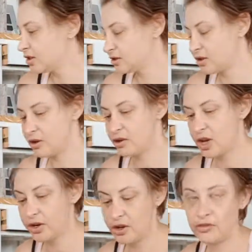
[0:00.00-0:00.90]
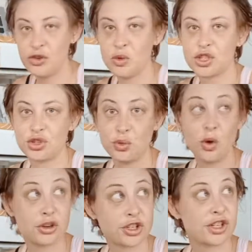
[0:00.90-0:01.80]
So I don't know if you want to
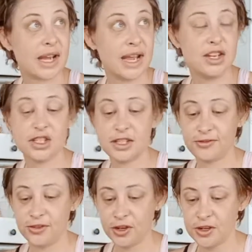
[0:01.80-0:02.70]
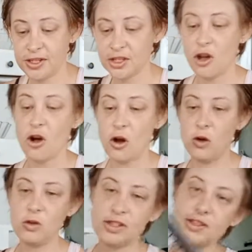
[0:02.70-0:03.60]
wash your cages first.
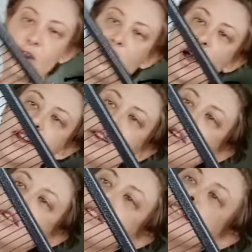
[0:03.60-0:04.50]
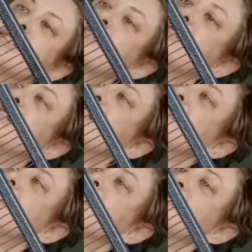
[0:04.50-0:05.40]
Also, I noticed, I don't know if
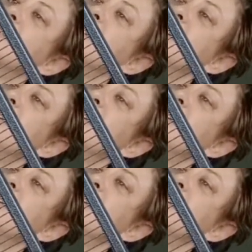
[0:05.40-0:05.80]
I can see any